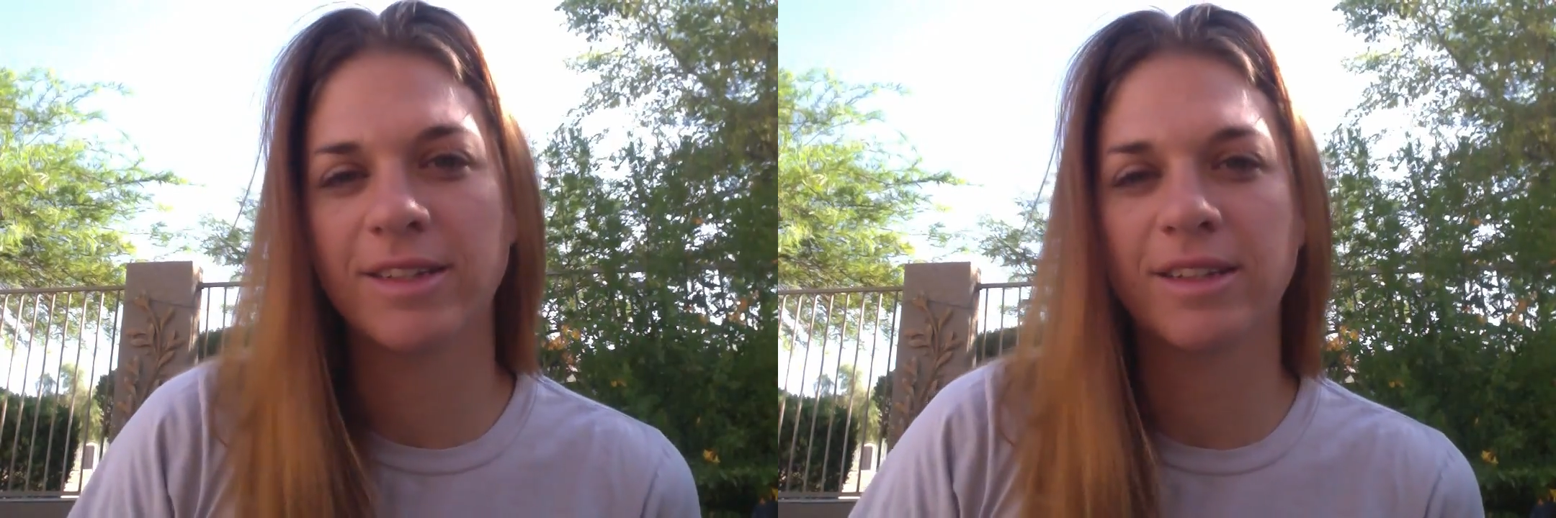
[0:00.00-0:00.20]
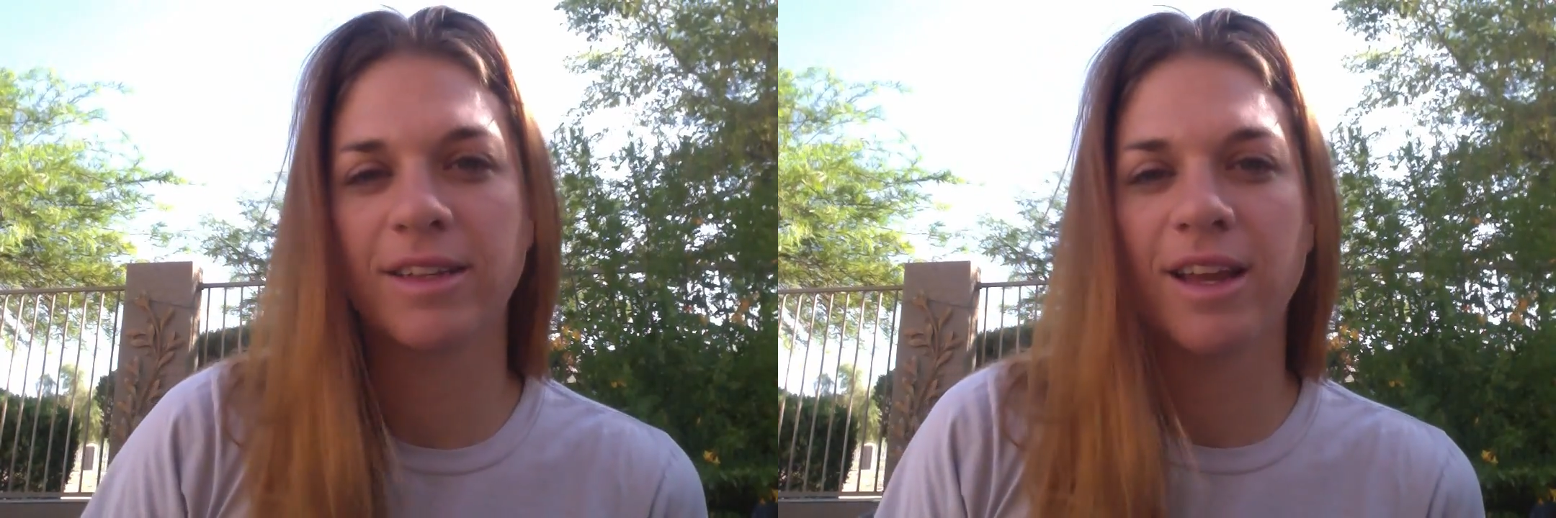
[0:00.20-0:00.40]

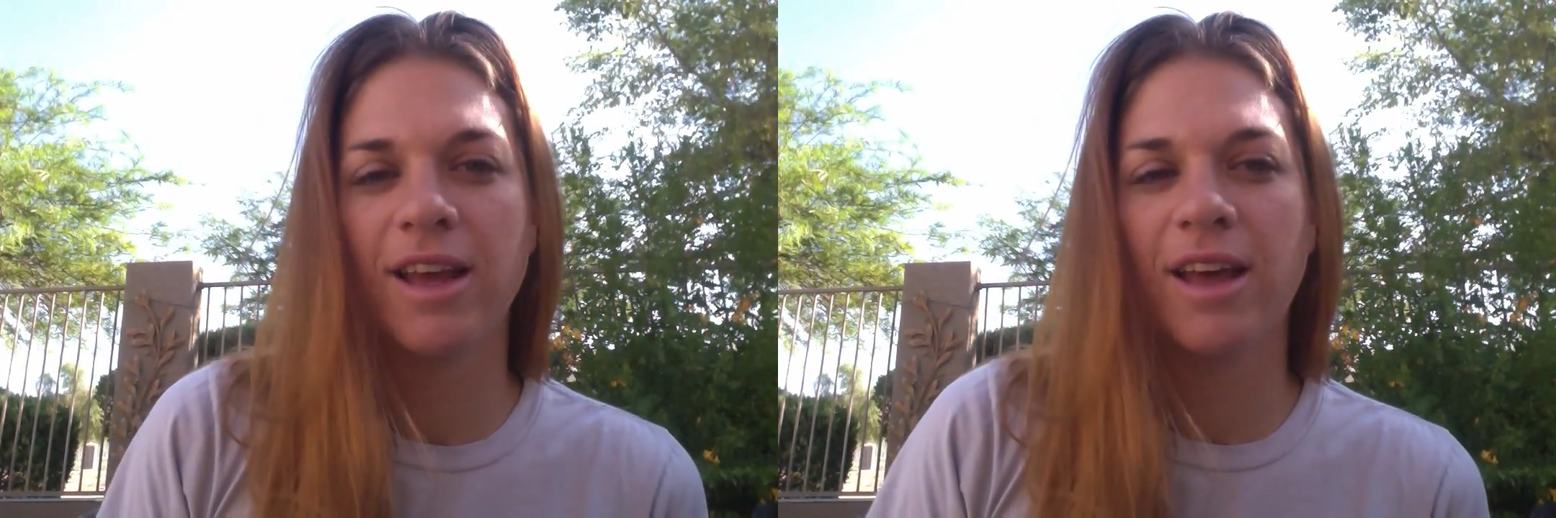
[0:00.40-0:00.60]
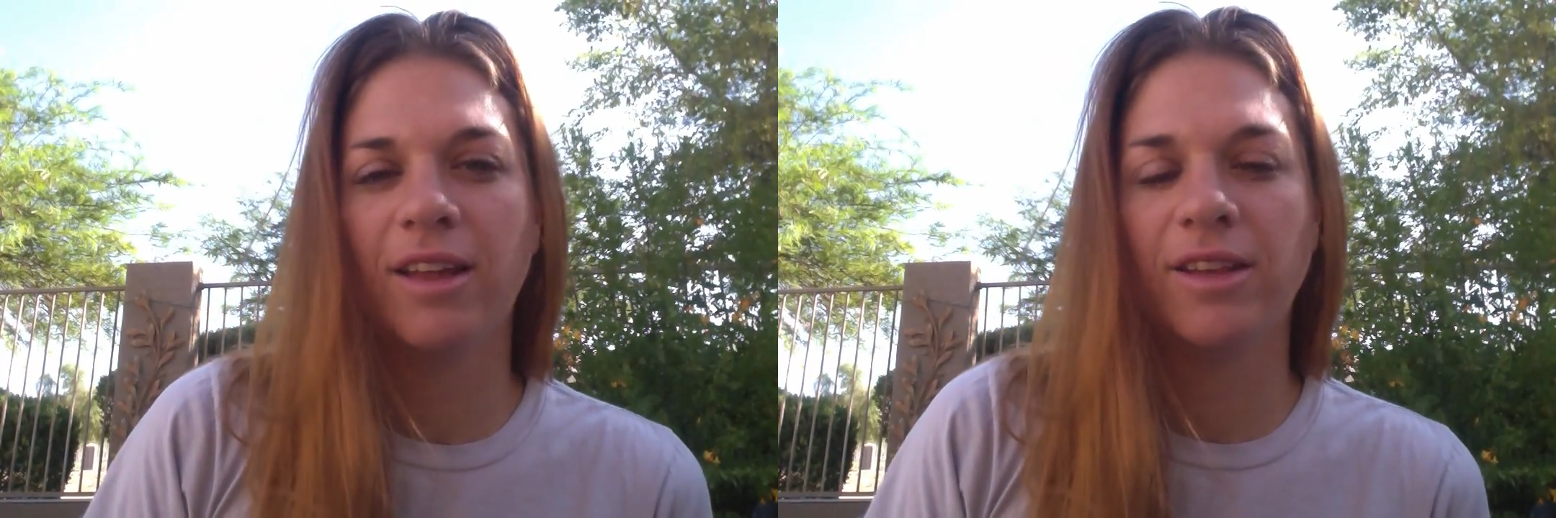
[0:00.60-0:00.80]
and
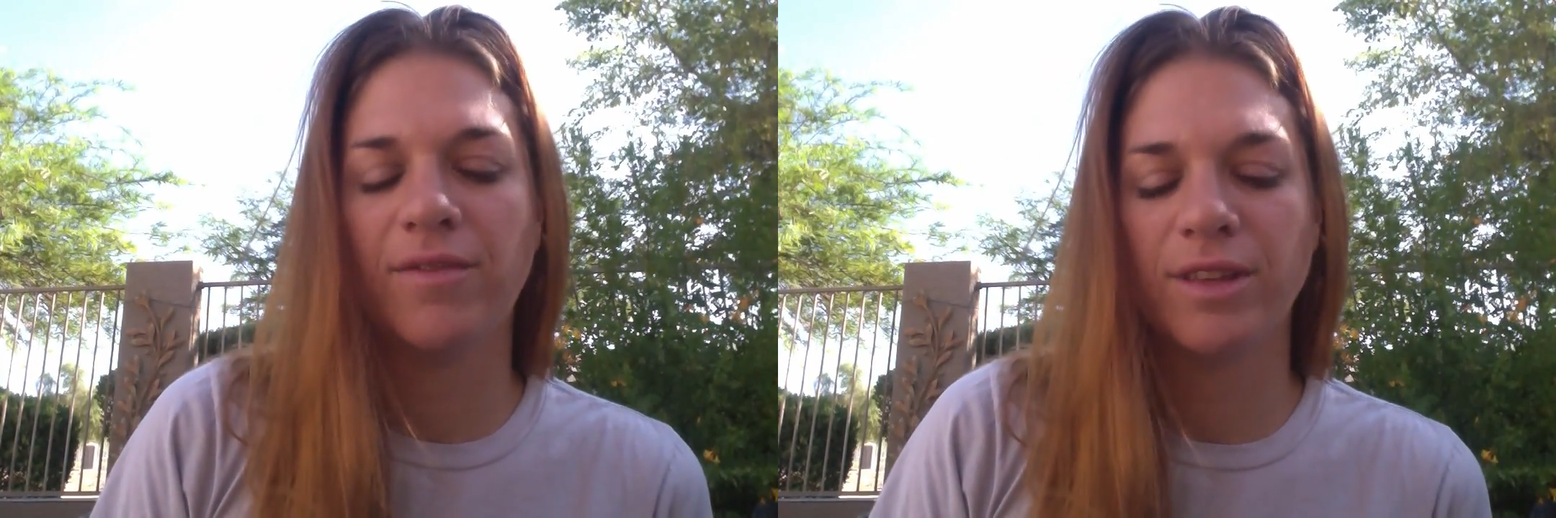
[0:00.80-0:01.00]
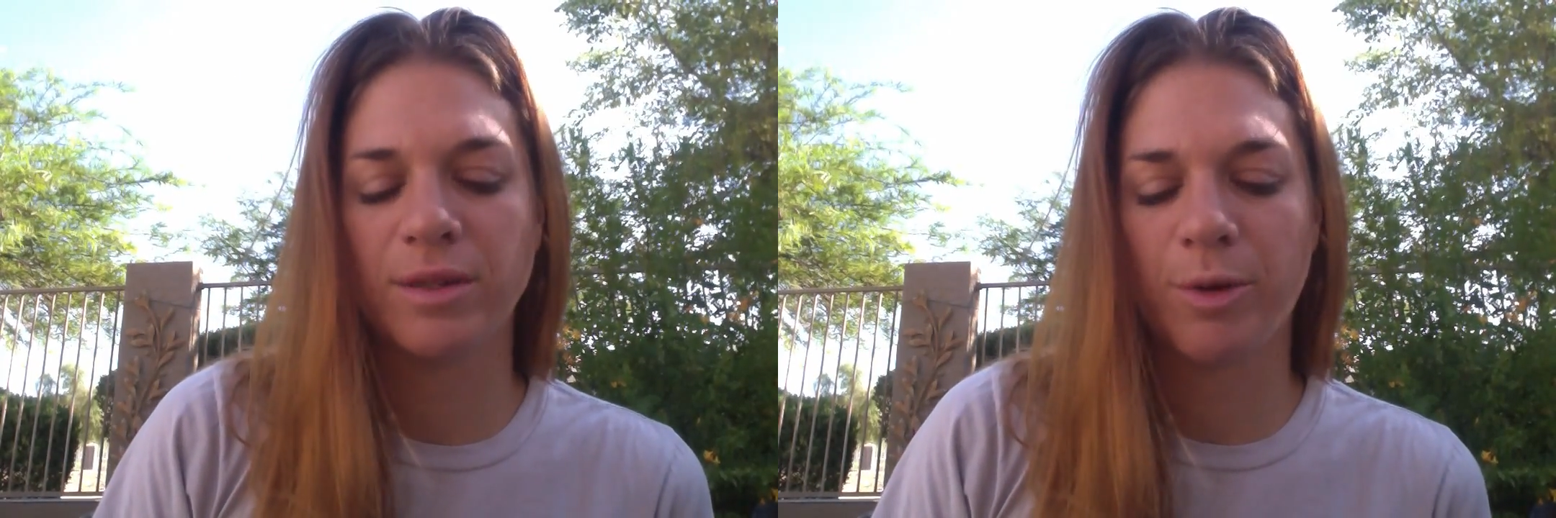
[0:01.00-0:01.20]

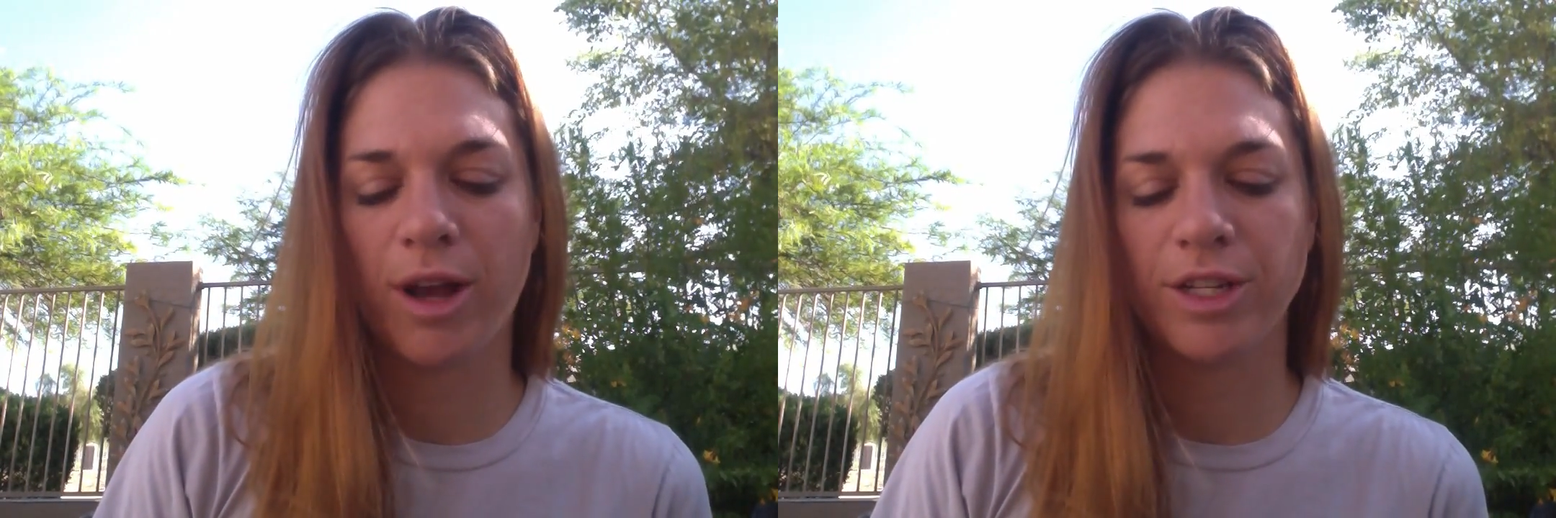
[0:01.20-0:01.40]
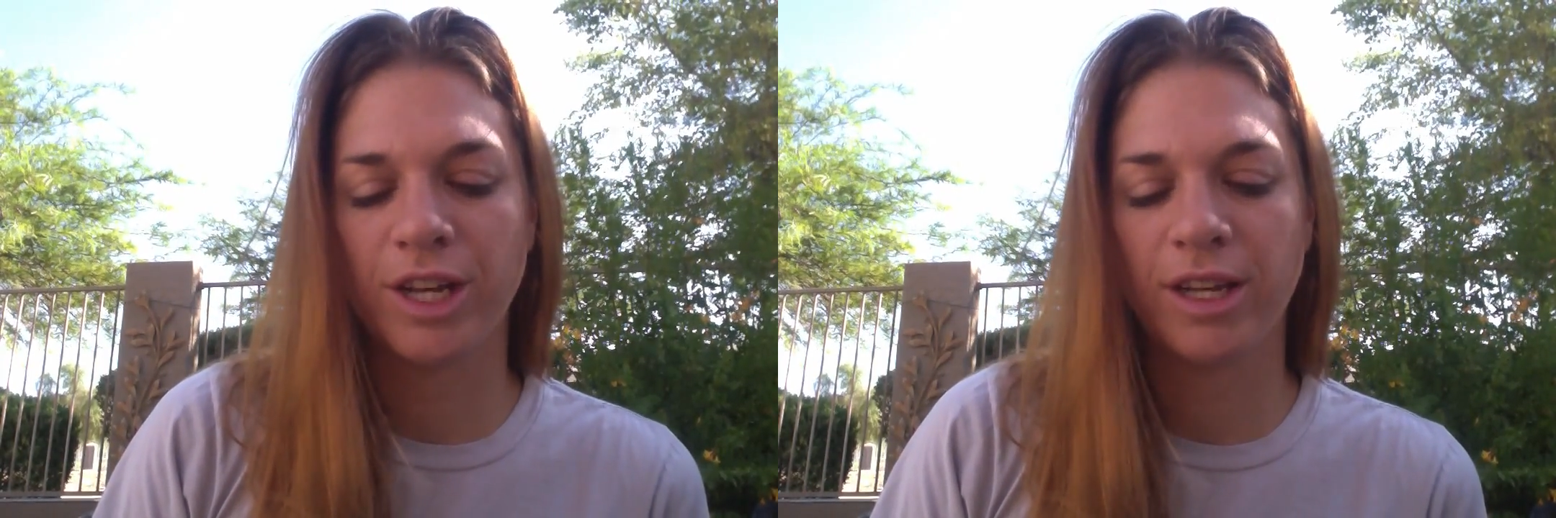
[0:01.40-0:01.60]
love this
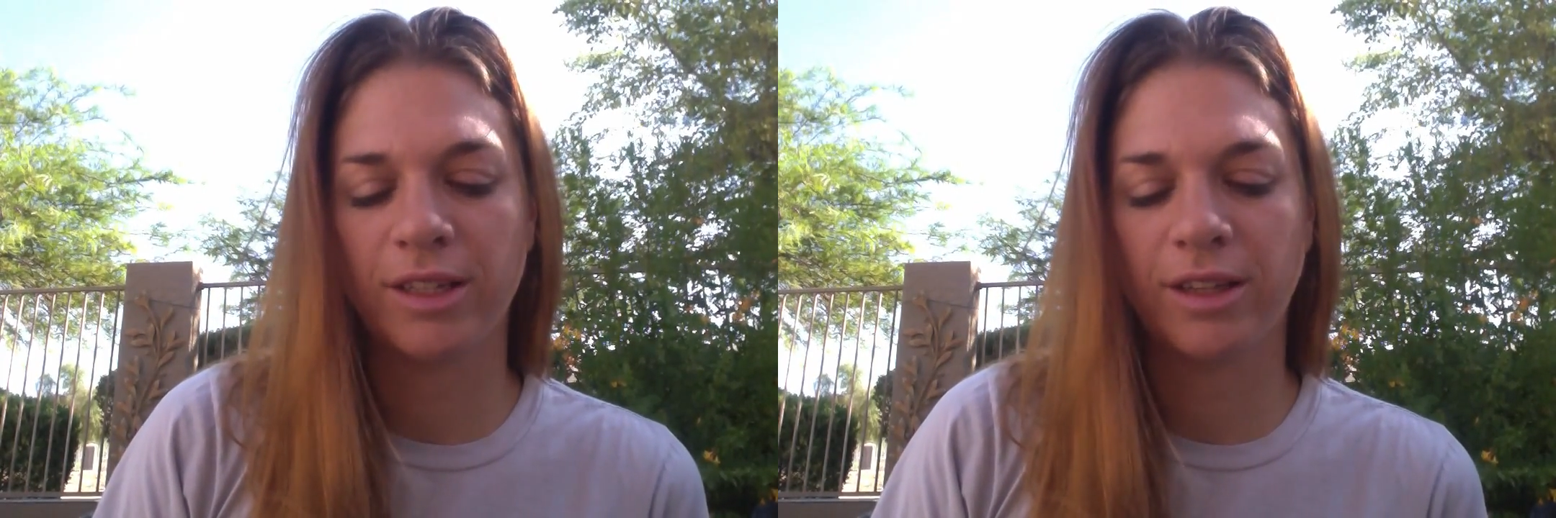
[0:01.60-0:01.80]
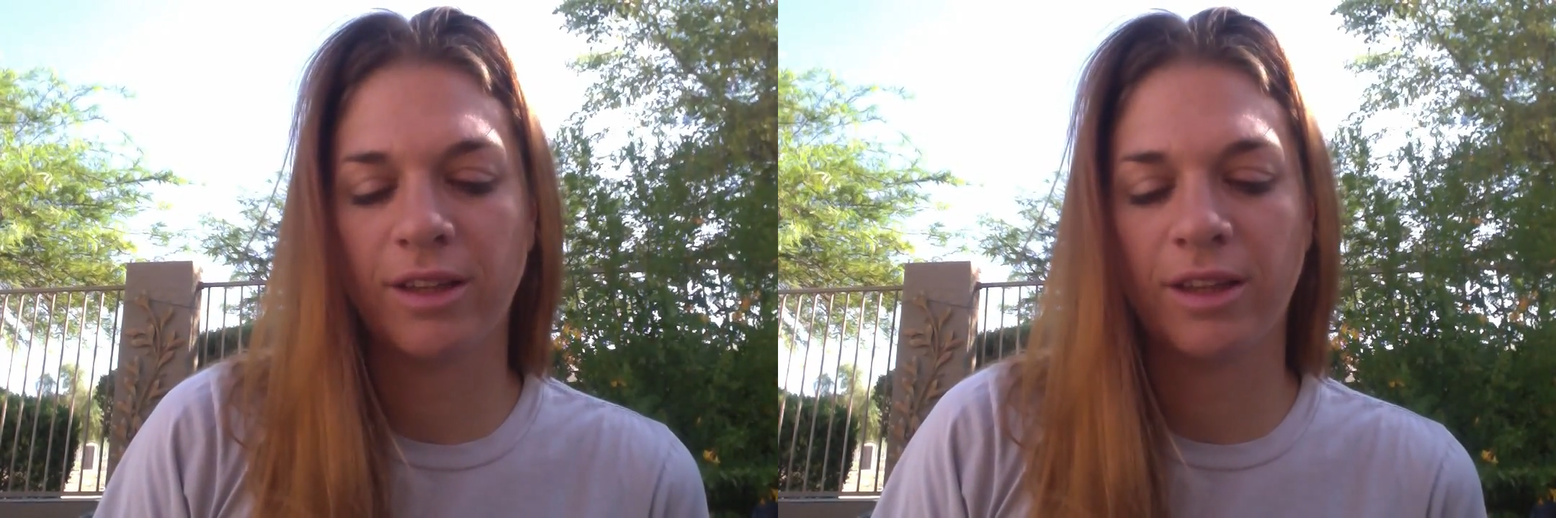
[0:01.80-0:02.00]
project.